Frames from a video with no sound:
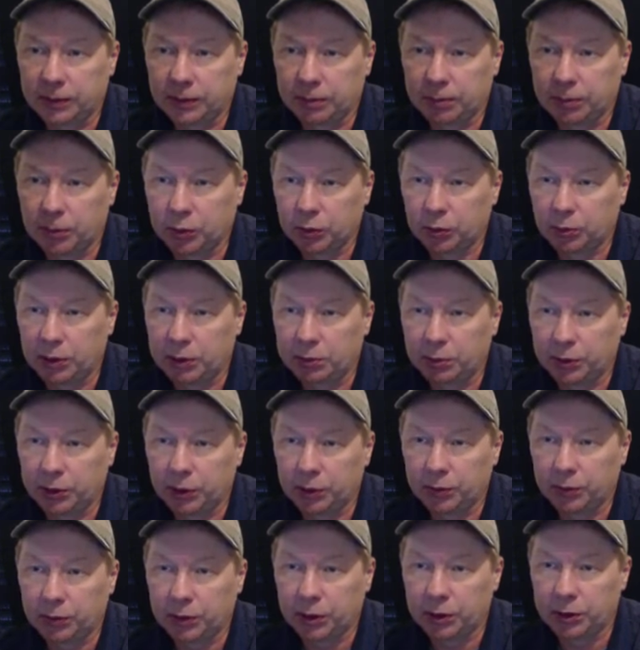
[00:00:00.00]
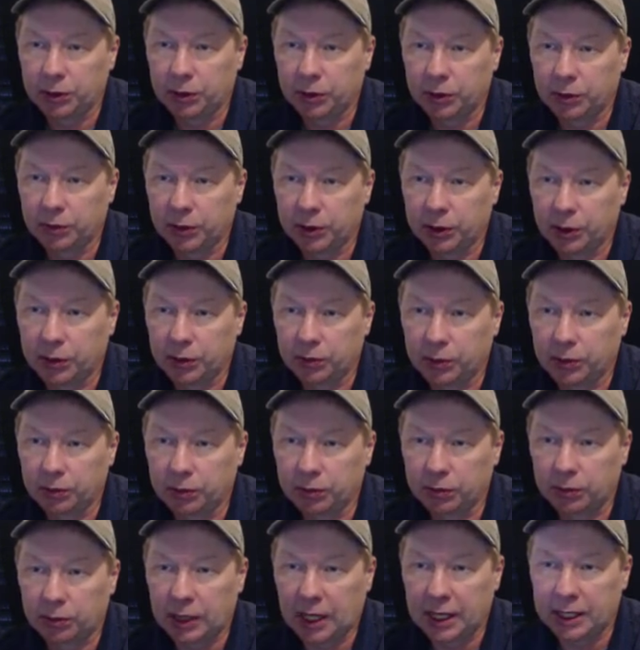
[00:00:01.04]
Most people don't flush over and over
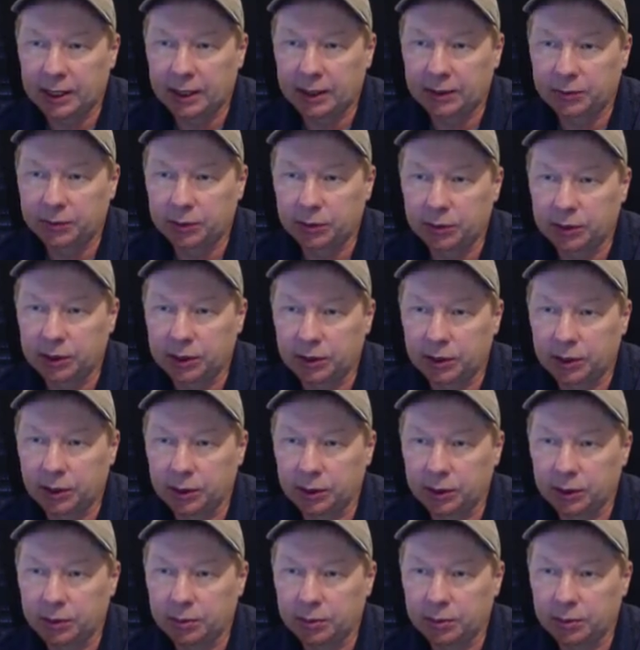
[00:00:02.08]
right after each other,